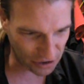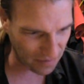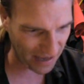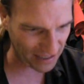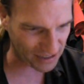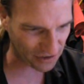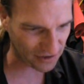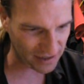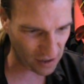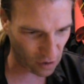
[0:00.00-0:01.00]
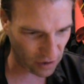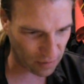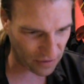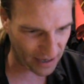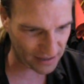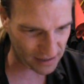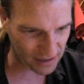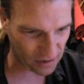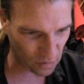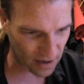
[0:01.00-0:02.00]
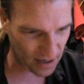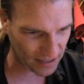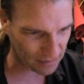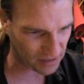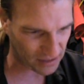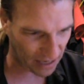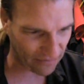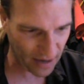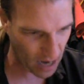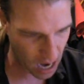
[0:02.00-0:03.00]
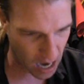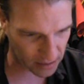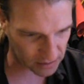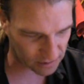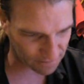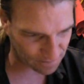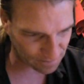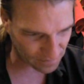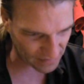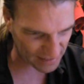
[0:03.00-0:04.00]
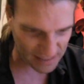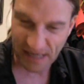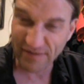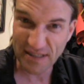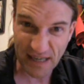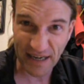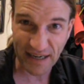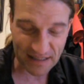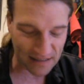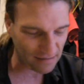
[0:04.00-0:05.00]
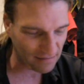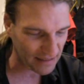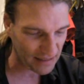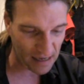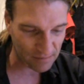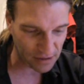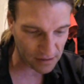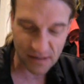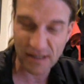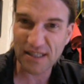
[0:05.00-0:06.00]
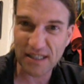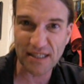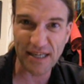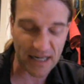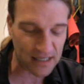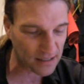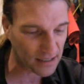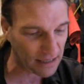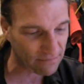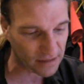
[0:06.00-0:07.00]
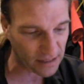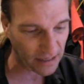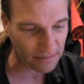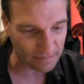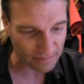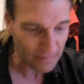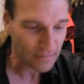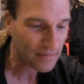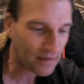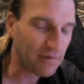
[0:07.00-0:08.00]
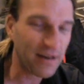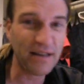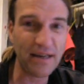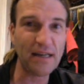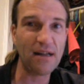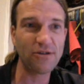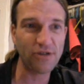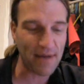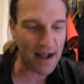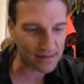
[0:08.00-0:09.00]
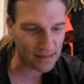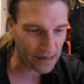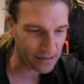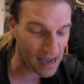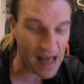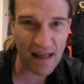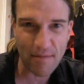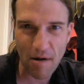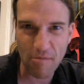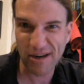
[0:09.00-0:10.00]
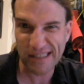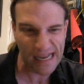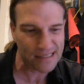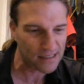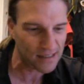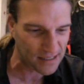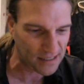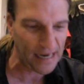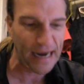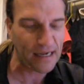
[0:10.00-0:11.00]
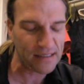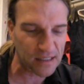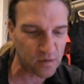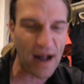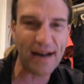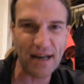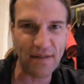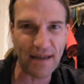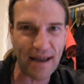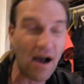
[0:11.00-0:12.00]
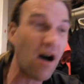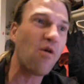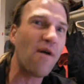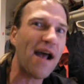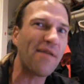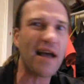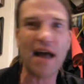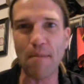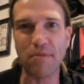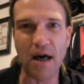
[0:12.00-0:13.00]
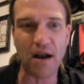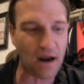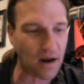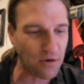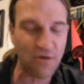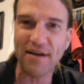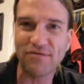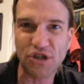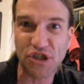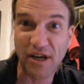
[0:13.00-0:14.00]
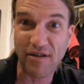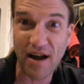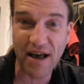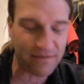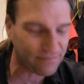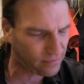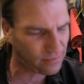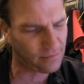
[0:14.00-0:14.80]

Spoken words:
to minister in the holy place is to wear them 7 days. 7 days. Well, I'm sure they're going to stink on the 7th day. Wonder if they did laundry back then. Oh, they probably zested stink and sweat, didn't they? Oh, wait, they got blood on them. Who gives a shit, right?